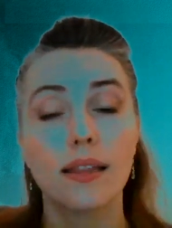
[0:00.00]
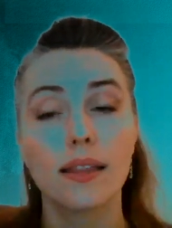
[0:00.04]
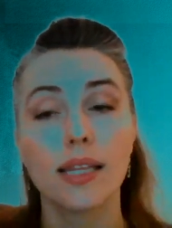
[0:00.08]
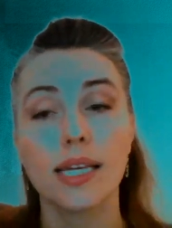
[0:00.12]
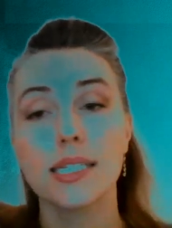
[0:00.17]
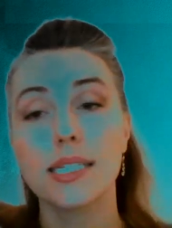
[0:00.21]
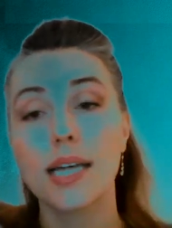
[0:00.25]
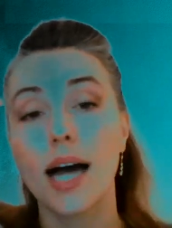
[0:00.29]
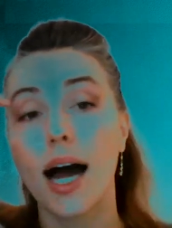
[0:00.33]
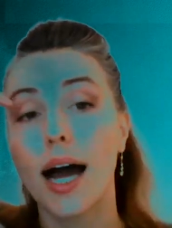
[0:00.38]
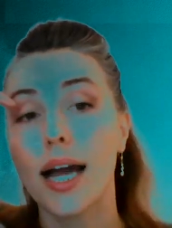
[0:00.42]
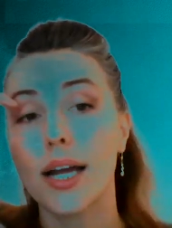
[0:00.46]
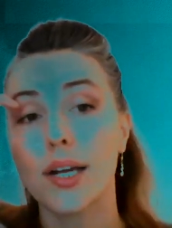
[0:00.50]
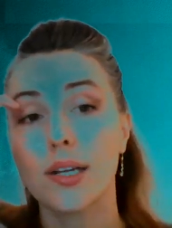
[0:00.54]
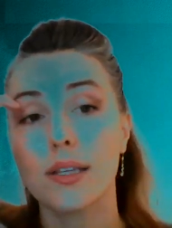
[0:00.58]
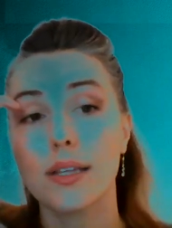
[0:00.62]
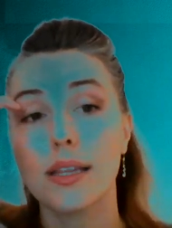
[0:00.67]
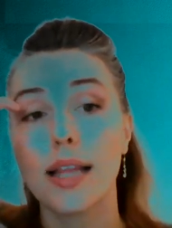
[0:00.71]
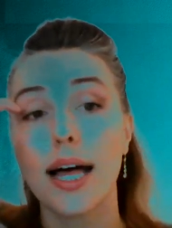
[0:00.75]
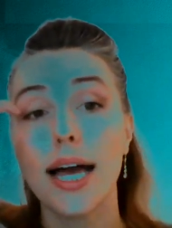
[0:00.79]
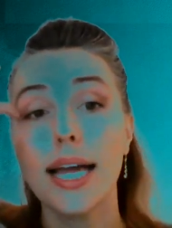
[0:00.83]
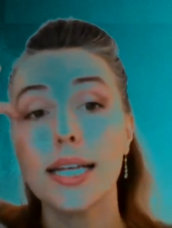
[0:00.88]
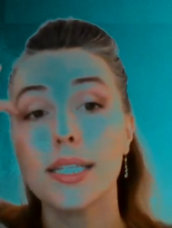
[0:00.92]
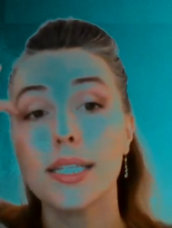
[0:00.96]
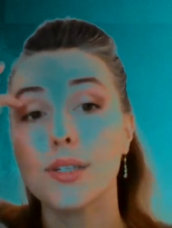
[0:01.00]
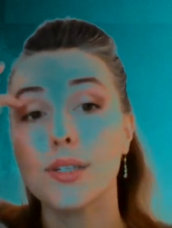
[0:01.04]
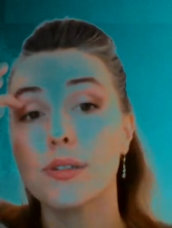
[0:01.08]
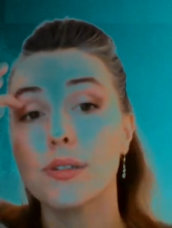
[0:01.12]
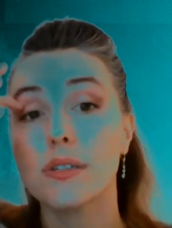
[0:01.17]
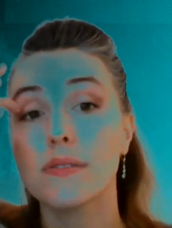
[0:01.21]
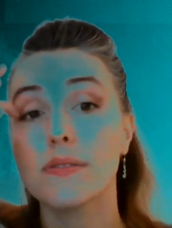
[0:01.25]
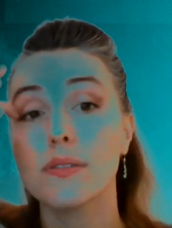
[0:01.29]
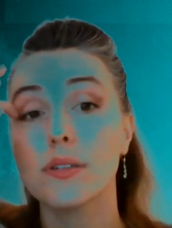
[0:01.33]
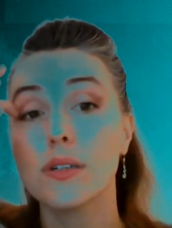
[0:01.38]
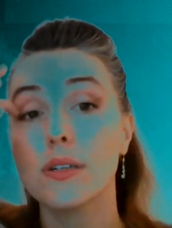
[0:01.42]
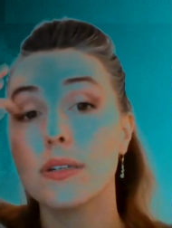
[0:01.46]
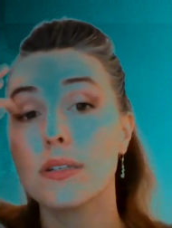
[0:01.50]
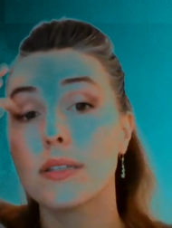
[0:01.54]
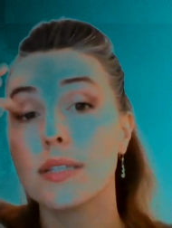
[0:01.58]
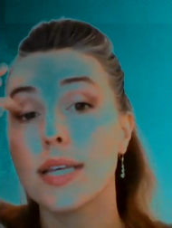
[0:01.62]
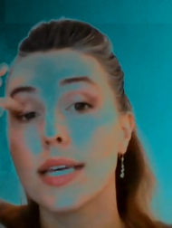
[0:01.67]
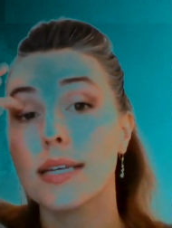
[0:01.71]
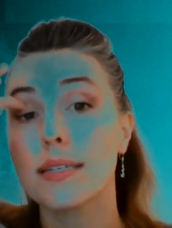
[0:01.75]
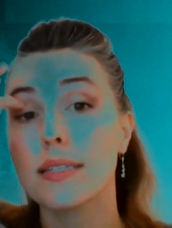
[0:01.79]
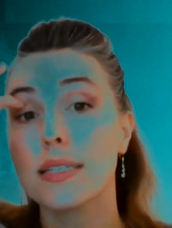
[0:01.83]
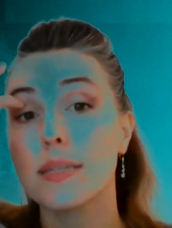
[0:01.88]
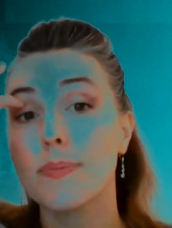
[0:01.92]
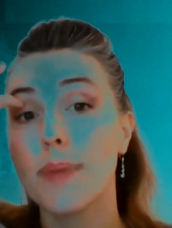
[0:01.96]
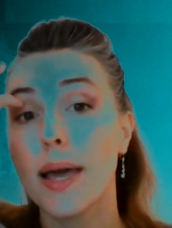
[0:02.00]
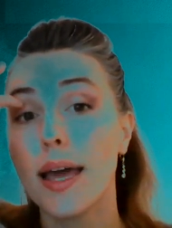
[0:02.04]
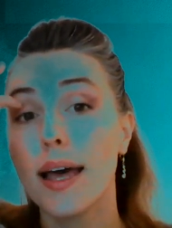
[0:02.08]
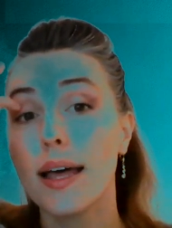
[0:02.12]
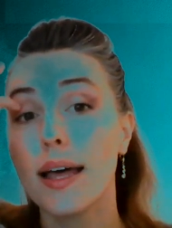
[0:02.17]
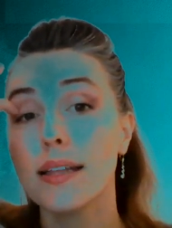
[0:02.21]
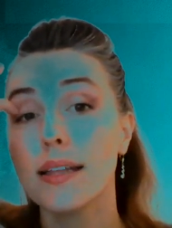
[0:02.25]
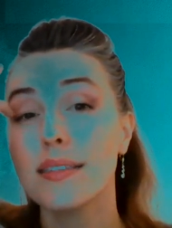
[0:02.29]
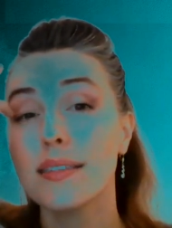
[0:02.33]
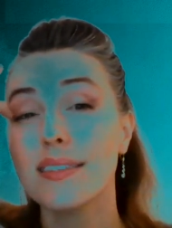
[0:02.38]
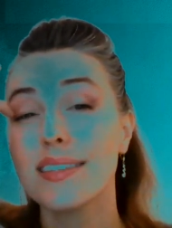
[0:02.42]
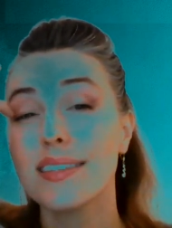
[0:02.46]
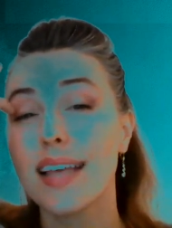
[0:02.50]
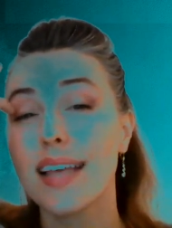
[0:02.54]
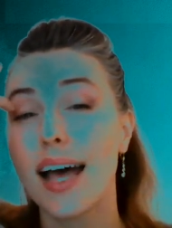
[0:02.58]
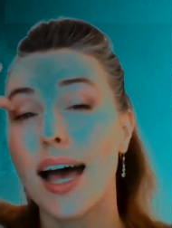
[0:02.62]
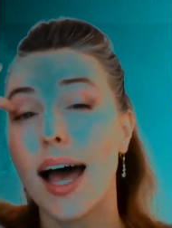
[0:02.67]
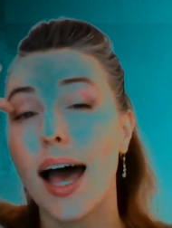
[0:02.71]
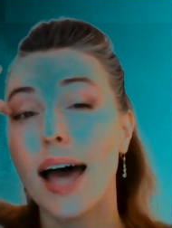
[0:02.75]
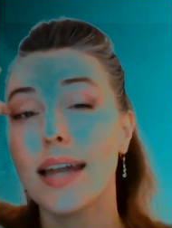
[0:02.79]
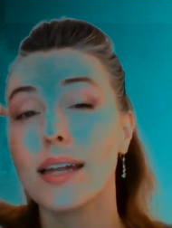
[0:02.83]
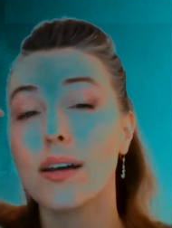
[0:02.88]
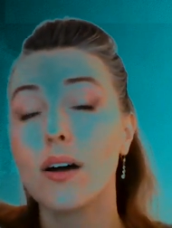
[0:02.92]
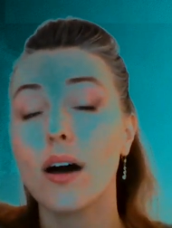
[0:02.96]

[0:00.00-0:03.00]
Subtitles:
The tired light universe expands at a